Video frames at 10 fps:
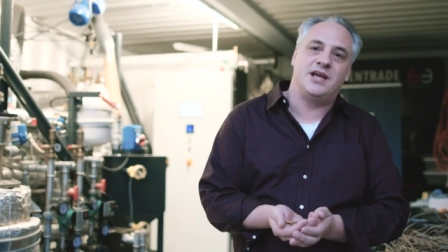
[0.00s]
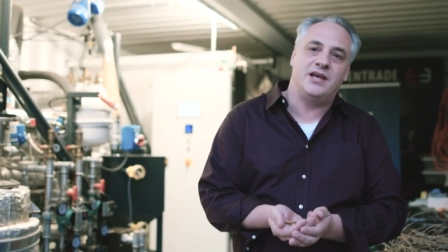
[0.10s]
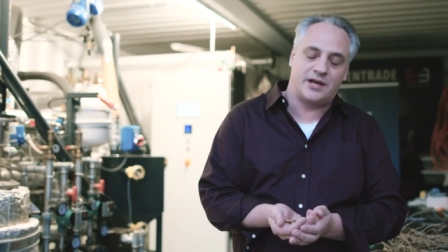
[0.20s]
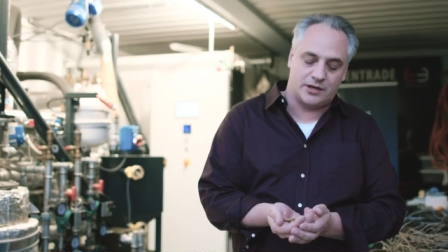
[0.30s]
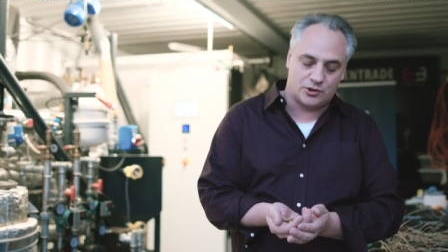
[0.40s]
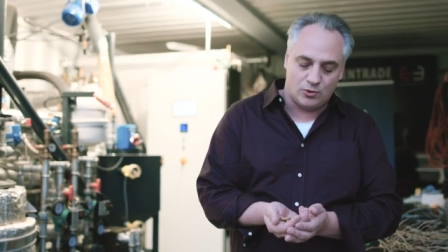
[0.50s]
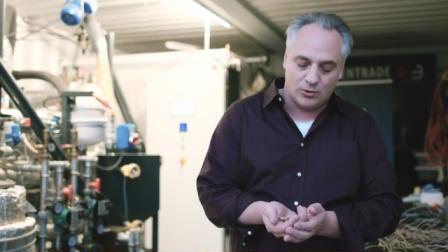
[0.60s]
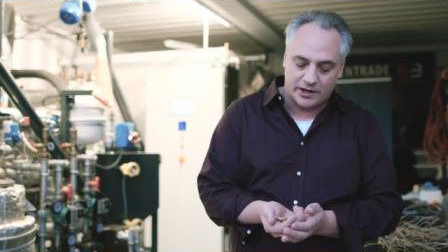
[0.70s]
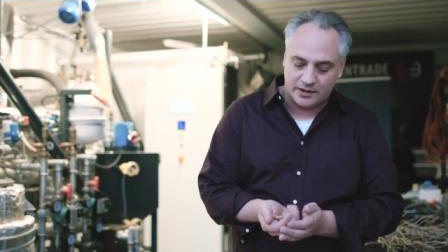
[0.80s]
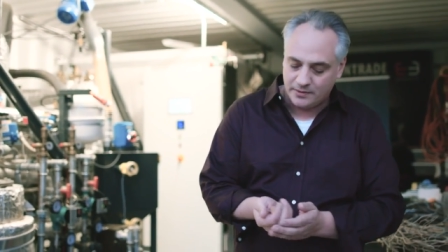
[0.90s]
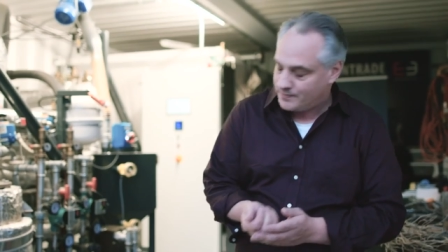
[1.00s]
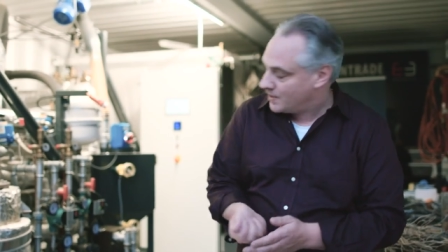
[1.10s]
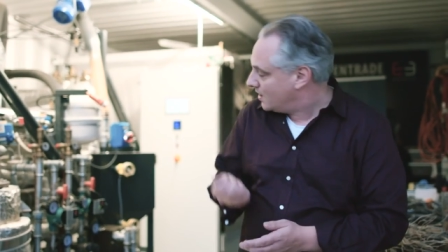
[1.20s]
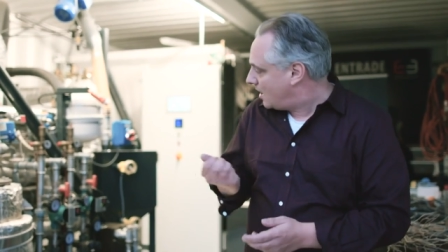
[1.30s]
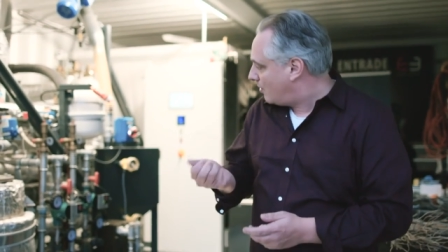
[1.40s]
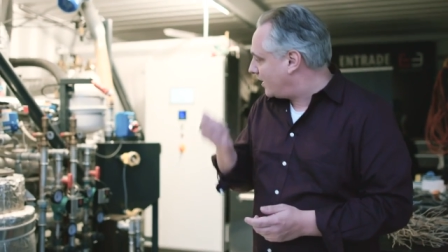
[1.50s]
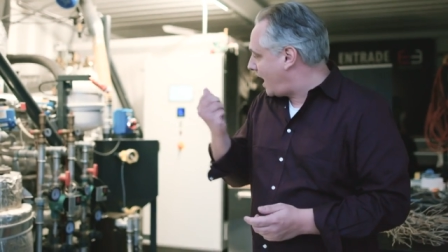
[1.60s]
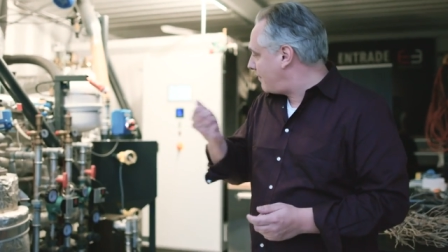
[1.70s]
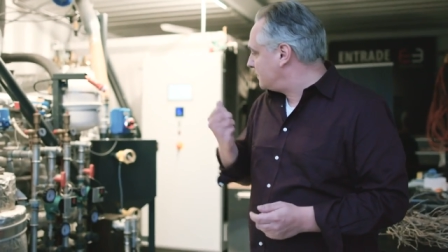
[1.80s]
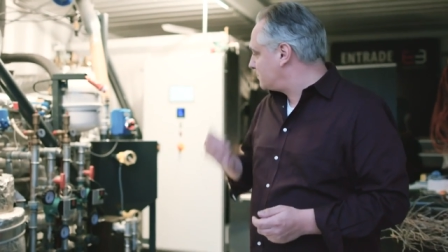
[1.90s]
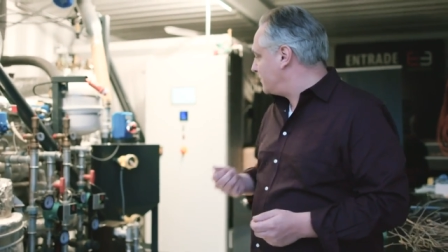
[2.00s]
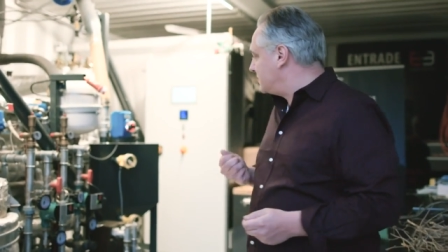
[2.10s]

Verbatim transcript: heating and cooling what happens with